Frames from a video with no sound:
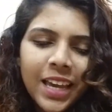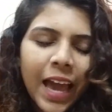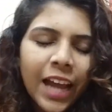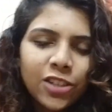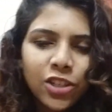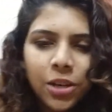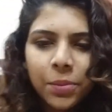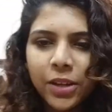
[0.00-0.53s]

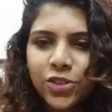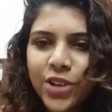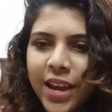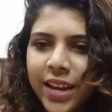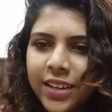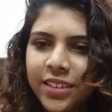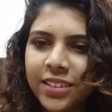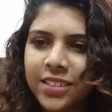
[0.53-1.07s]
Actually, my
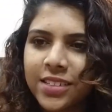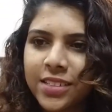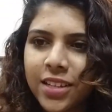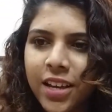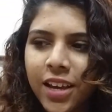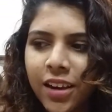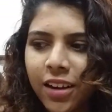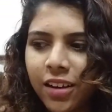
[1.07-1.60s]
channel is
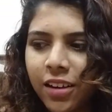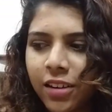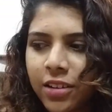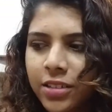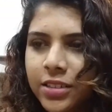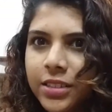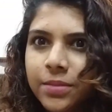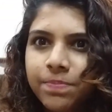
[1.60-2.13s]

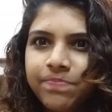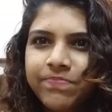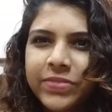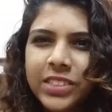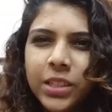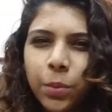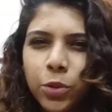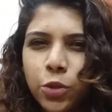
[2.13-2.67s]

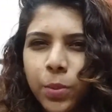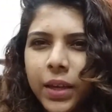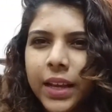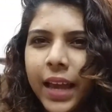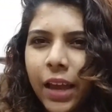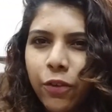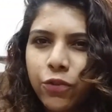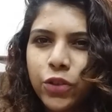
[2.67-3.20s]
supposed to be a
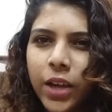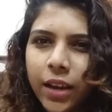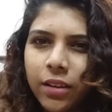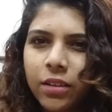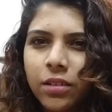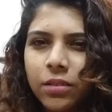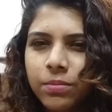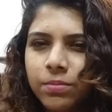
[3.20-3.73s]
life
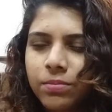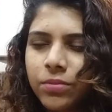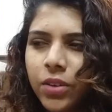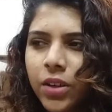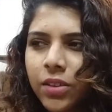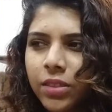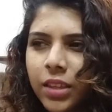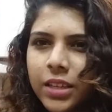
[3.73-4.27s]
channel,
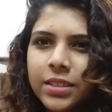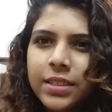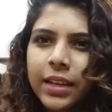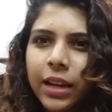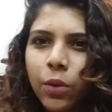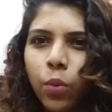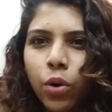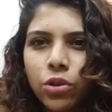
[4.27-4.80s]
things that
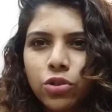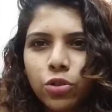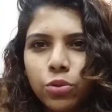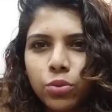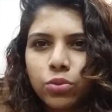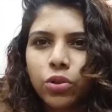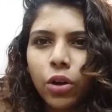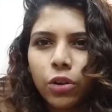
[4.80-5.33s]
I want
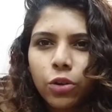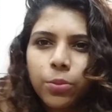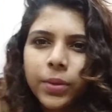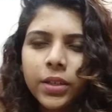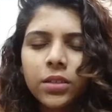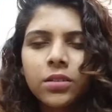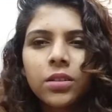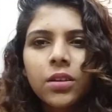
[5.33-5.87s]
to
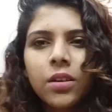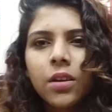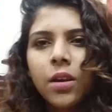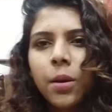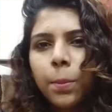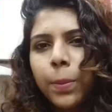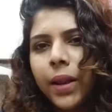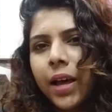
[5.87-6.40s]
document,
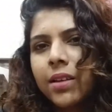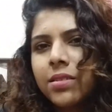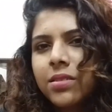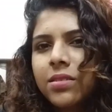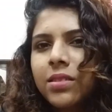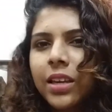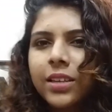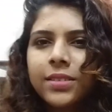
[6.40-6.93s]
plus
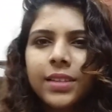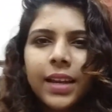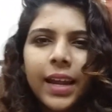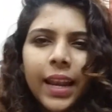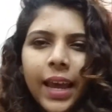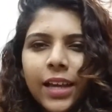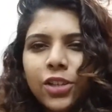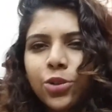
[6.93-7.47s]
things that I
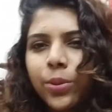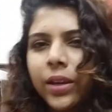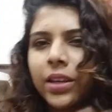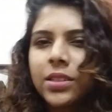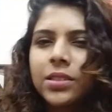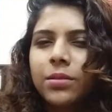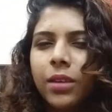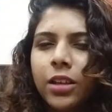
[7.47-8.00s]
like doing.
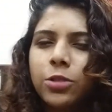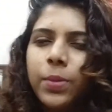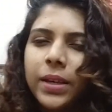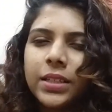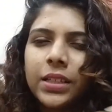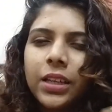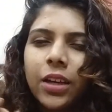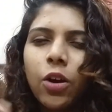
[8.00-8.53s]
It's
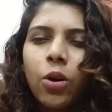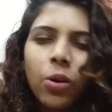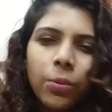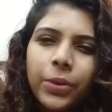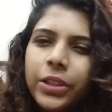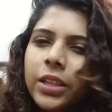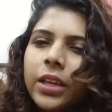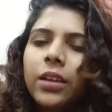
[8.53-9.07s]
basically a
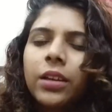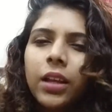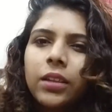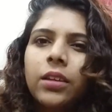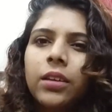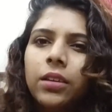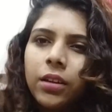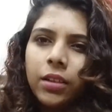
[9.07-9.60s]
hobby thing,
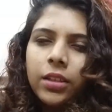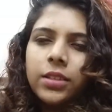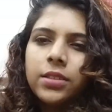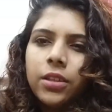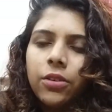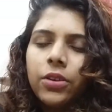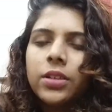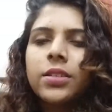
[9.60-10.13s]
nothing
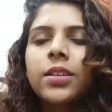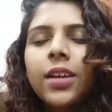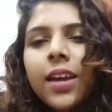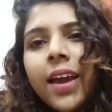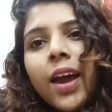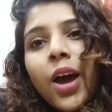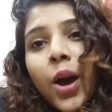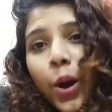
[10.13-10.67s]
serious.
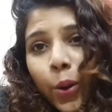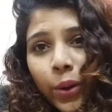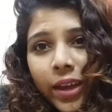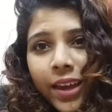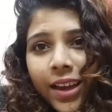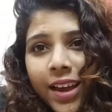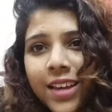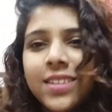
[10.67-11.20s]

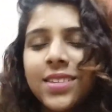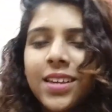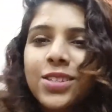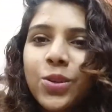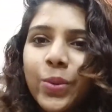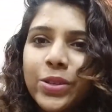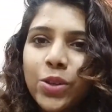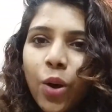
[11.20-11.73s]
Okay guys,
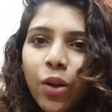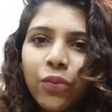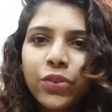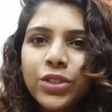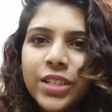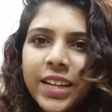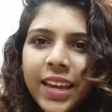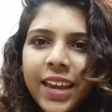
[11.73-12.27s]
so it's all for
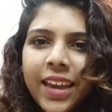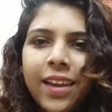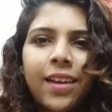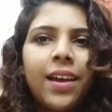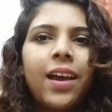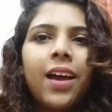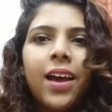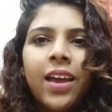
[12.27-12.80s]
today.